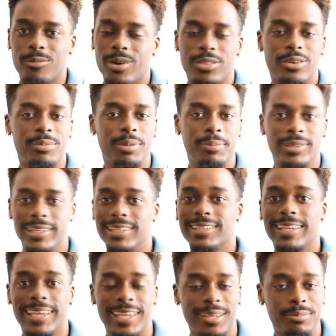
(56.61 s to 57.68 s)
whether it be playing
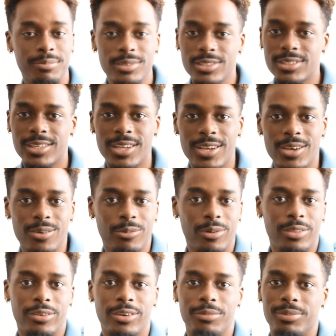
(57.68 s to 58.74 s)
games,
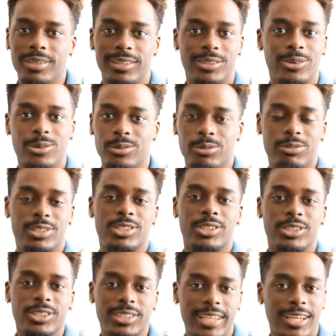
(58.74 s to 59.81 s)
whether it be, you know, the
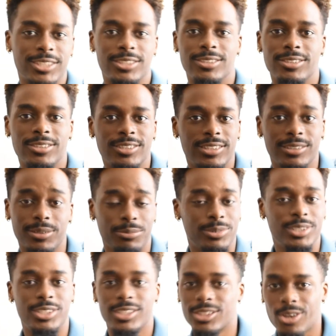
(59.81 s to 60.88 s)
research sessions, like we
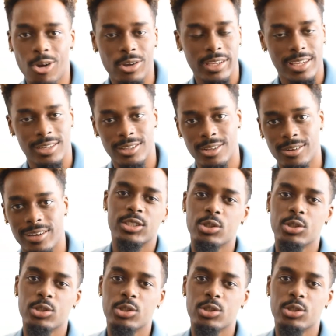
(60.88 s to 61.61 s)
just all get along.